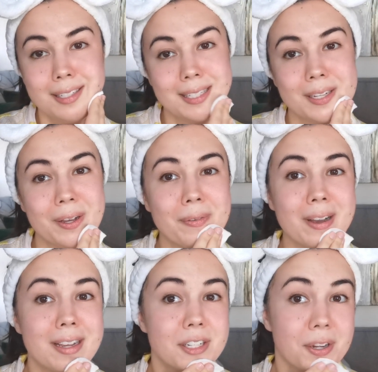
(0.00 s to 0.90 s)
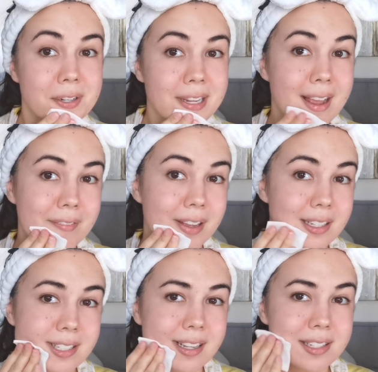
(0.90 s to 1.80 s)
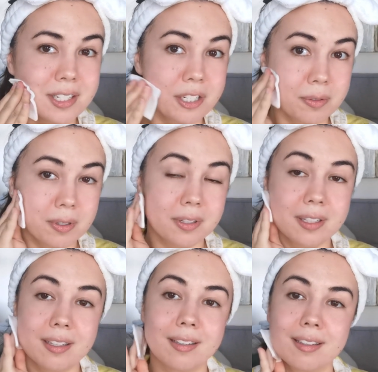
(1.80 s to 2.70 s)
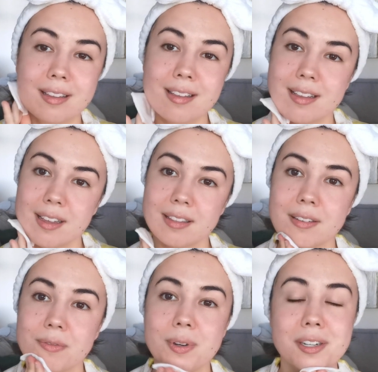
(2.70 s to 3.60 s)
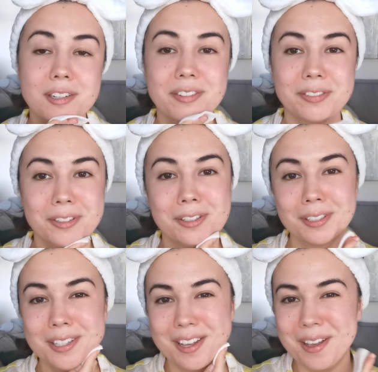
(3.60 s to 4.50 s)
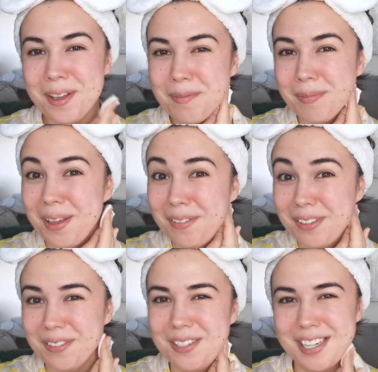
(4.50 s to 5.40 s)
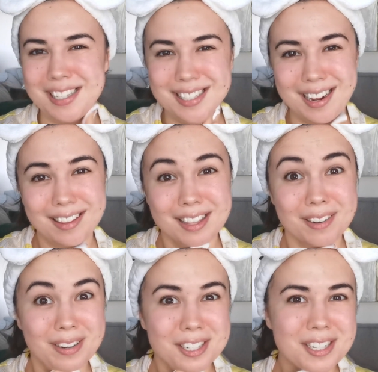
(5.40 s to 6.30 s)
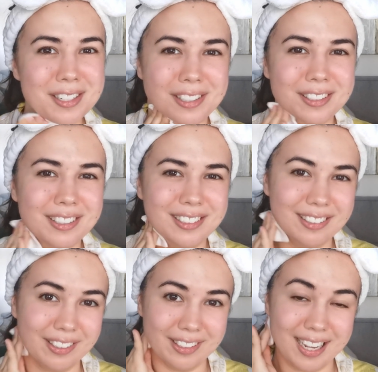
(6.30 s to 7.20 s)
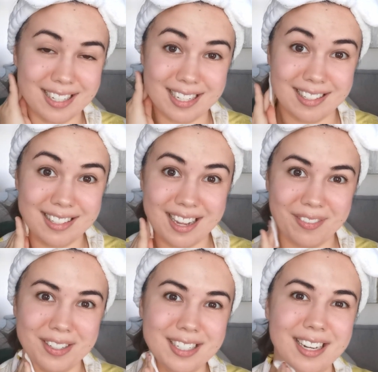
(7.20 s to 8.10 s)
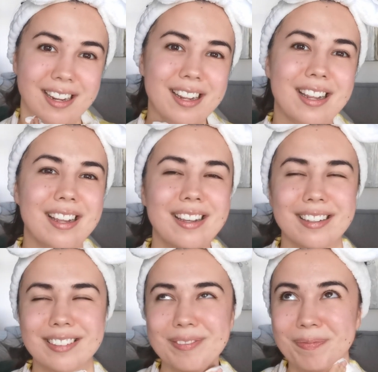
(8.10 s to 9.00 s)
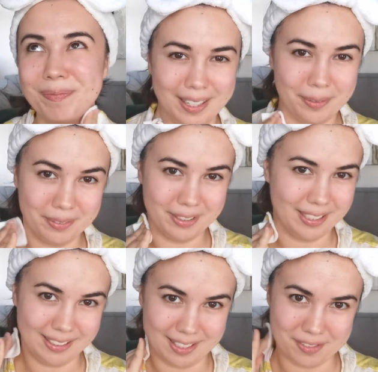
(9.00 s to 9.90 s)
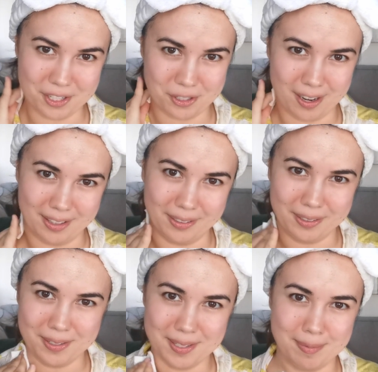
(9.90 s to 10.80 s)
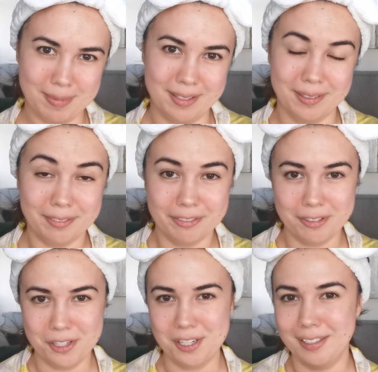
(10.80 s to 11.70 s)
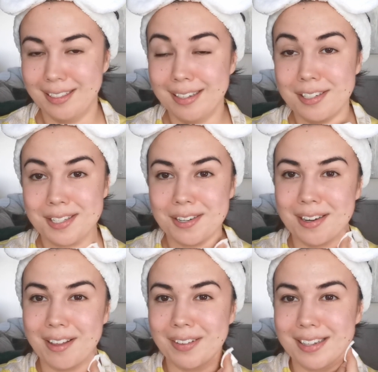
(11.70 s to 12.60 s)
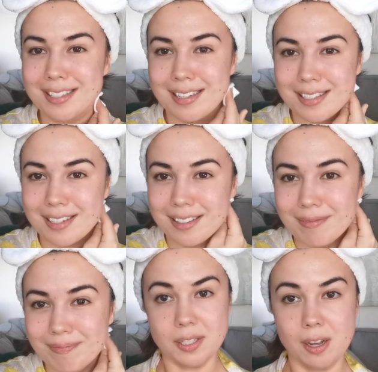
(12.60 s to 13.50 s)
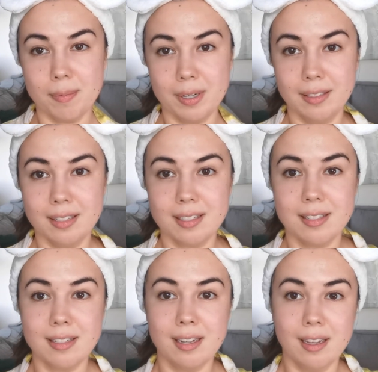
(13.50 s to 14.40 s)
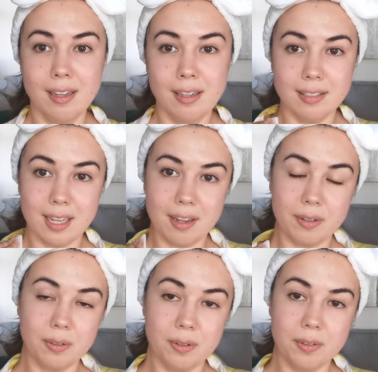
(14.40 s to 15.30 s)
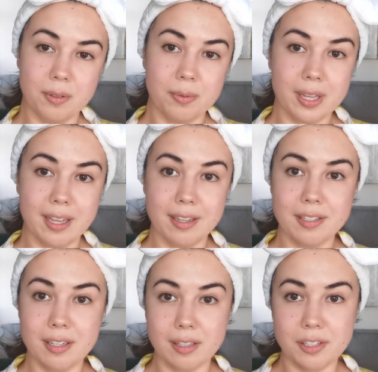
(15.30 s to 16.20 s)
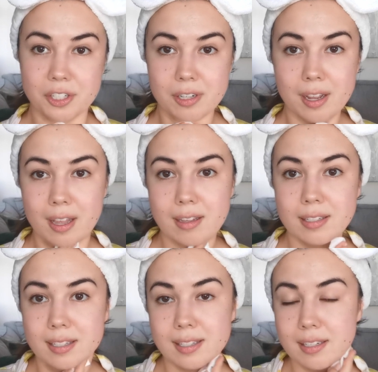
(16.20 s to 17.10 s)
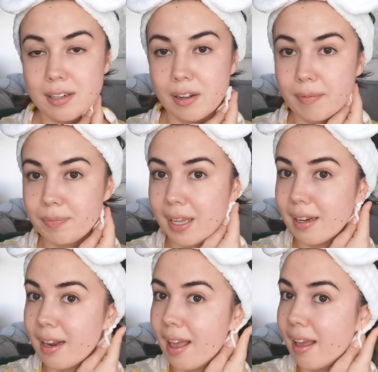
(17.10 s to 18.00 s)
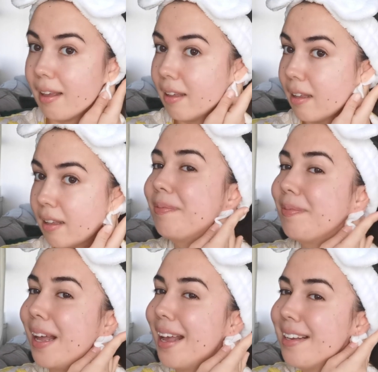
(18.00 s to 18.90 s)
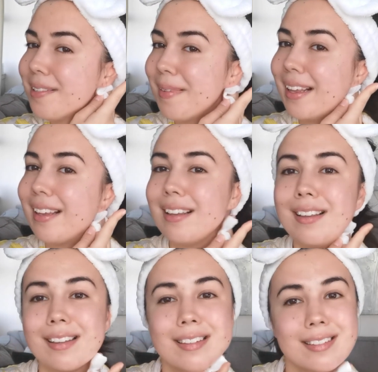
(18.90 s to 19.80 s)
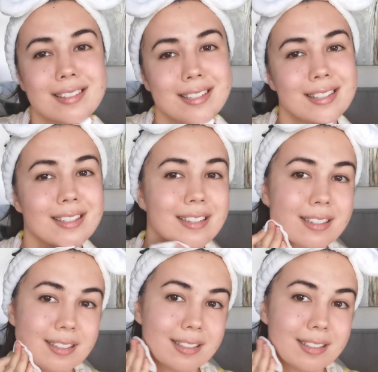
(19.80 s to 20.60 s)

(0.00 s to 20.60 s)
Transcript: So I don't have access to all the other wonderful P50s like the original or 1970. I would really love to try those, but unfortunately I just don't have access to them. So I bring this down all the way to the chest, on my neck, behind my ears.